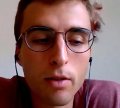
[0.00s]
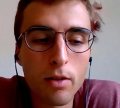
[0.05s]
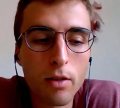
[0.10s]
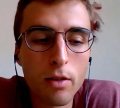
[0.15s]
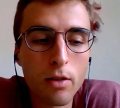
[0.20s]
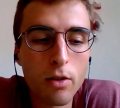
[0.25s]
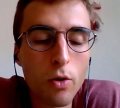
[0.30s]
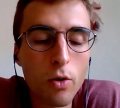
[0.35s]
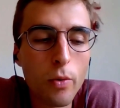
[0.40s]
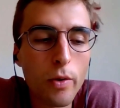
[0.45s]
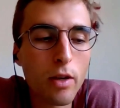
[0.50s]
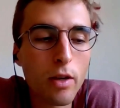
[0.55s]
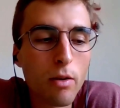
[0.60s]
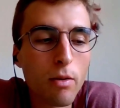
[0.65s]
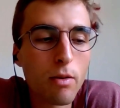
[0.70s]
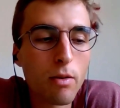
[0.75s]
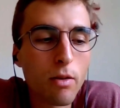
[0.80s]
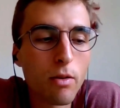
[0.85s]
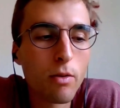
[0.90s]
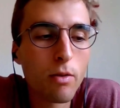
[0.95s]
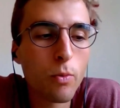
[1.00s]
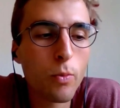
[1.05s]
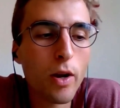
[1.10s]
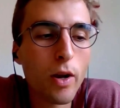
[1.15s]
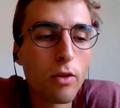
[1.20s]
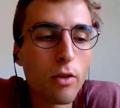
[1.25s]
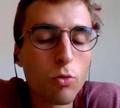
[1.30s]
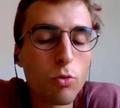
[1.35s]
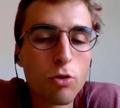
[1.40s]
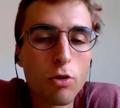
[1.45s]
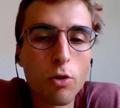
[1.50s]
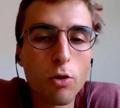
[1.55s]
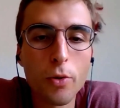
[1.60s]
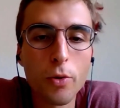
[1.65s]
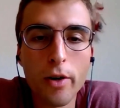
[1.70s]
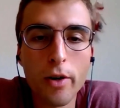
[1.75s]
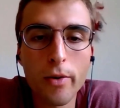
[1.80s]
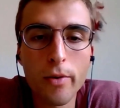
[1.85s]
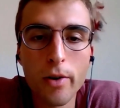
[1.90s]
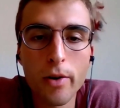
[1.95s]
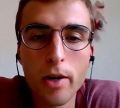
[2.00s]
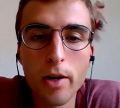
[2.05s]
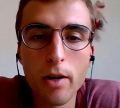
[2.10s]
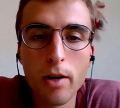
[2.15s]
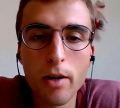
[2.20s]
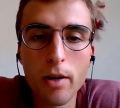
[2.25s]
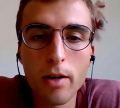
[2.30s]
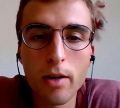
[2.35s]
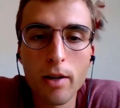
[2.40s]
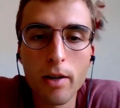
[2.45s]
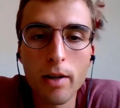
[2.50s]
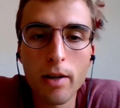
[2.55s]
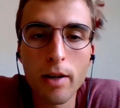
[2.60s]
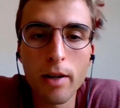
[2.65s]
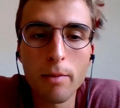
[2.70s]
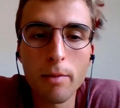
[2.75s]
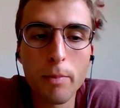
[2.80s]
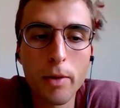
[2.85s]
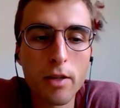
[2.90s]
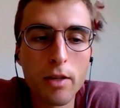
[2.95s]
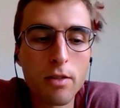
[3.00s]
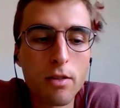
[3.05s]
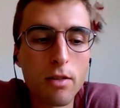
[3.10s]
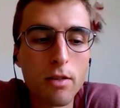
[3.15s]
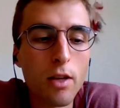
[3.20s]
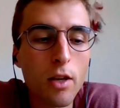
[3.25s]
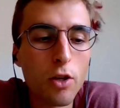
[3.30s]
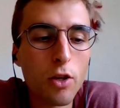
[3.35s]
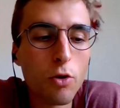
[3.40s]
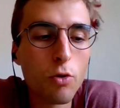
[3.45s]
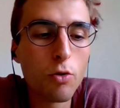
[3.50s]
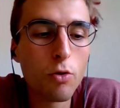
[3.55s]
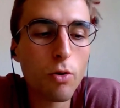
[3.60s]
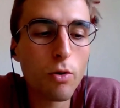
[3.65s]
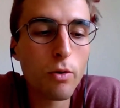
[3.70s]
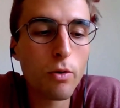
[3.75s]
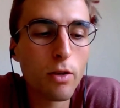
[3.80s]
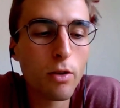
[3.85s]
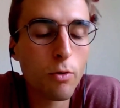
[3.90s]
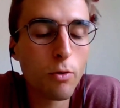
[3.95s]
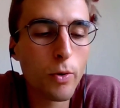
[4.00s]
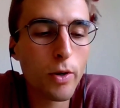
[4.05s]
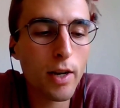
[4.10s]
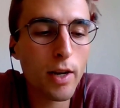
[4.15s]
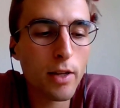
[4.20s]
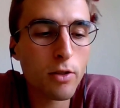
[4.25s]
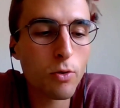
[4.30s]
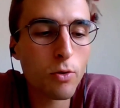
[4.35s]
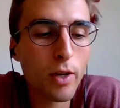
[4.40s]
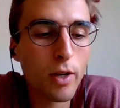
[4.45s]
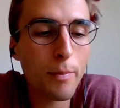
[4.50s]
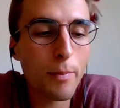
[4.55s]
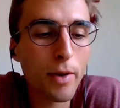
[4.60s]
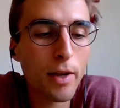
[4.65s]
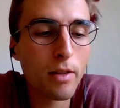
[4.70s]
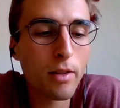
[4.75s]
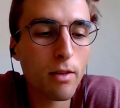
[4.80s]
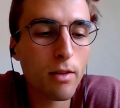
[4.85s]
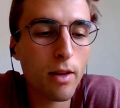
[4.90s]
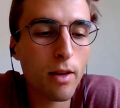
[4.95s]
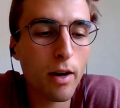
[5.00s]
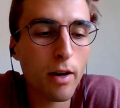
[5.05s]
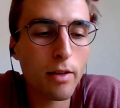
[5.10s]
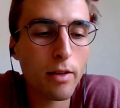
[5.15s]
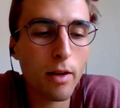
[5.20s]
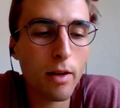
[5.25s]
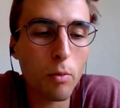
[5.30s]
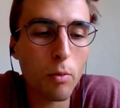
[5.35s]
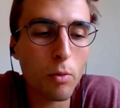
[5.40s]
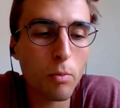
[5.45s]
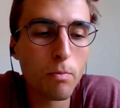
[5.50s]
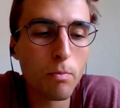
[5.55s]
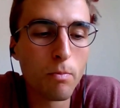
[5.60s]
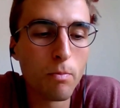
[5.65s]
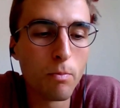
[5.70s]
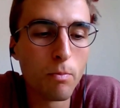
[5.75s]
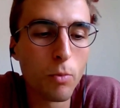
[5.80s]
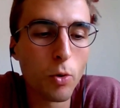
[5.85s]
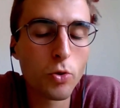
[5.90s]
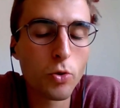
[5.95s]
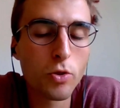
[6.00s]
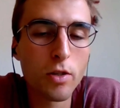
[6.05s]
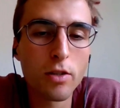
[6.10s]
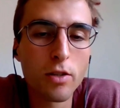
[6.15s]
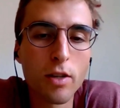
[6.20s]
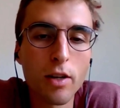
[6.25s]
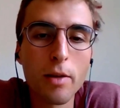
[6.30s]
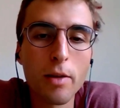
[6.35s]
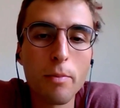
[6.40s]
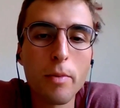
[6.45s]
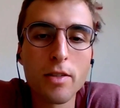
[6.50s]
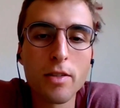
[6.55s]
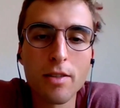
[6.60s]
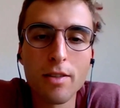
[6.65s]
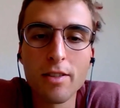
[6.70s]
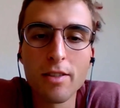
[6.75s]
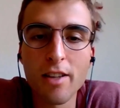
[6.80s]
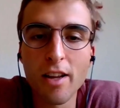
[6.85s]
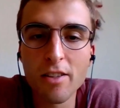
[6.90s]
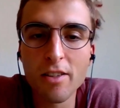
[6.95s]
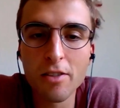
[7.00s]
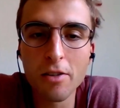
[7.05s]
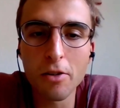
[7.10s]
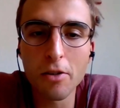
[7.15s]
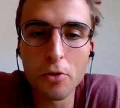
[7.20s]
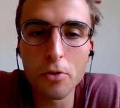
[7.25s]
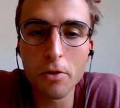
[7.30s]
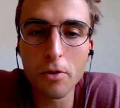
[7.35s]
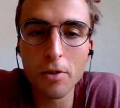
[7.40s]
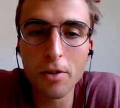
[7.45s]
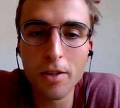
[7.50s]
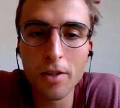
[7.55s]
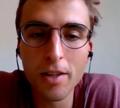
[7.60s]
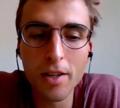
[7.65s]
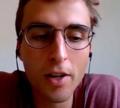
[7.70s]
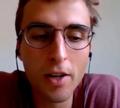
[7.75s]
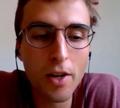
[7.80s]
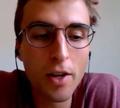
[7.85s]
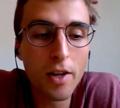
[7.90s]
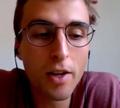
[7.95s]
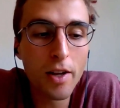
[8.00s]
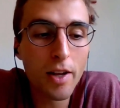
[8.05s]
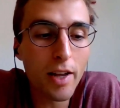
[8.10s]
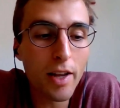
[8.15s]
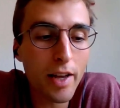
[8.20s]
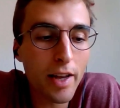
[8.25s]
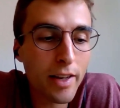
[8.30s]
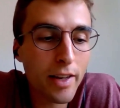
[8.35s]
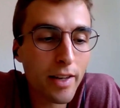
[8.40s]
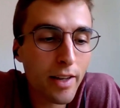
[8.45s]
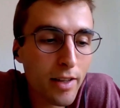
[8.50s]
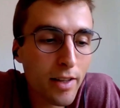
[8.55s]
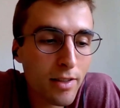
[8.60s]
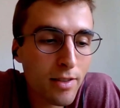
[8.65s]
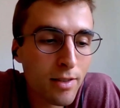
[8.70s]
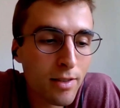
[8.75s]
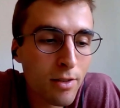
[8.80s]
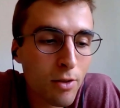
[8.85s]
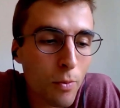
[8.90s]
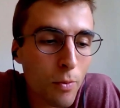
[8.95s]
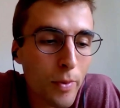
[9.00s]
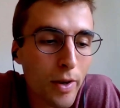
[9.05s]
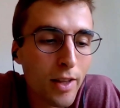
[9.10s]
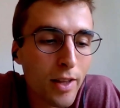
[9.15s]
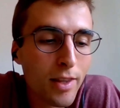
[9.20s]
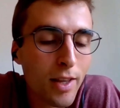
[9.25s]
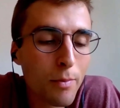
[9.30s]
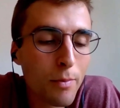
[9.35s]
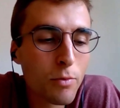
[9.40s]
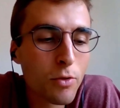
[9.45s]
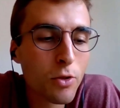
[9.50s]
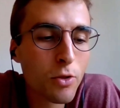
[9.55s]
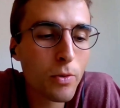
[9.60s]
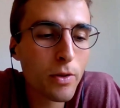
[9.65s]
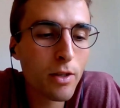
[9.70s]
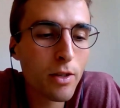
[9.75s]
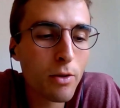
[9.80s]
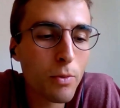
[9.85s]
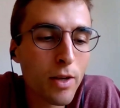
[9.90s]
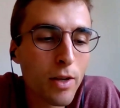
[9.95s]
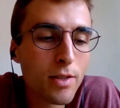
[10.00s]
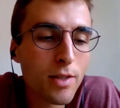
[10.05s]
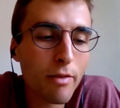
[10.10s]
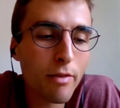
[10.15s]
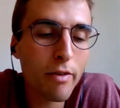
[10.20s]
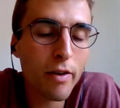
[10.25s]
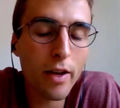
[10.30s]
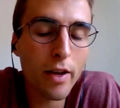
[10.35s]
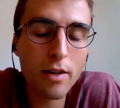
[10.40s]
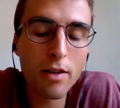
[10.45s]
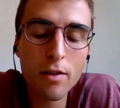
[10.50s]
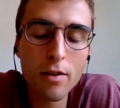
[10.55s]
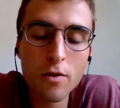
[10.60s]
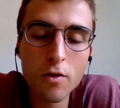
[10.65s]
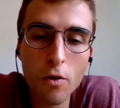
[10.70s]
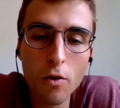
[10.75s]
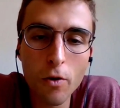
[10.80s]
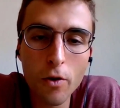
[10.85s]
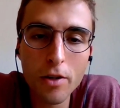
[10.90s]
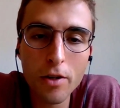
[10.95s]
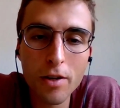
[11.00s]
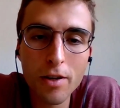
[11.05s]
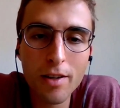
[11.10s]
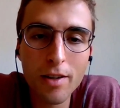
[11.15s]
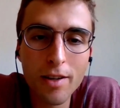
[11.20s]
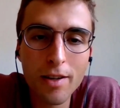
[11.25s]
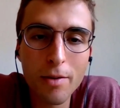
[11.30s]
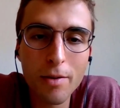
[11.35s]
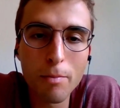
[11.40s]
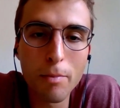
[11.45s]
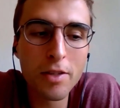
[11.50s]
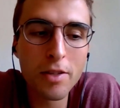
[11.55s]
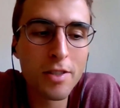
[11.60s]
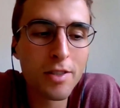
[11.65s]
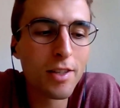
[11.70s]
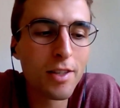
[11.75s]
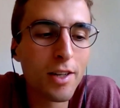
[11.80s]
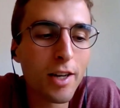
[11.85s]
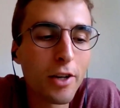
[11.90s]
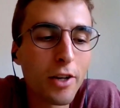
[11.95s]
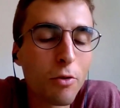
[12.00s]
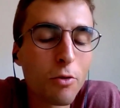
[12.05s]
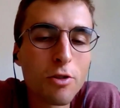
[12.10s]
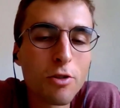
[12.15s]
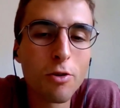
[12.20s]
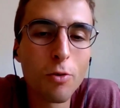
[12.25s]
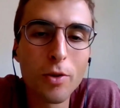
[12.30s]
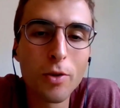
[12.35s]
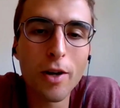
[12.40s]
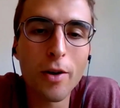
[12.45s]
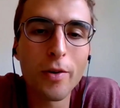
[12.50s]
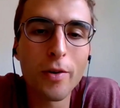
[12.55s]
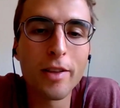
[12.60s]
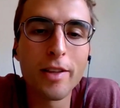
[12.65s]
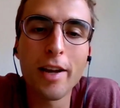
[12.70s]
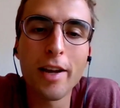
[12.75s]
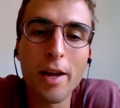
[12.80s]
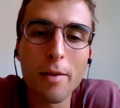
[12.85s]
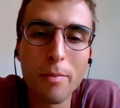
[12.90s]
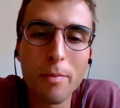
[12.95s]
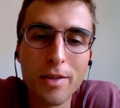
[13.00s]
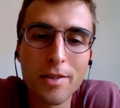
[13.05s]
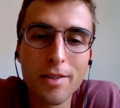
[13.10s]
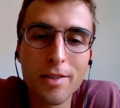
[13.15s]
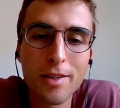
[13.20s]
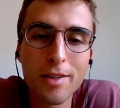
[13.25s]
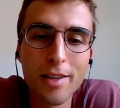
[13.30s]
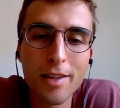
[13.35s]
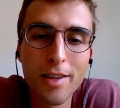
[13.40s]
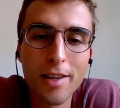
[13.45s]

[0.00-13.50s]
knowing when to slow down. And because you realize, okay, I'm getting tired, I will most certainly miss this next control. And so many times during the race, I've had this thought, but still I don't slow down and then I miss.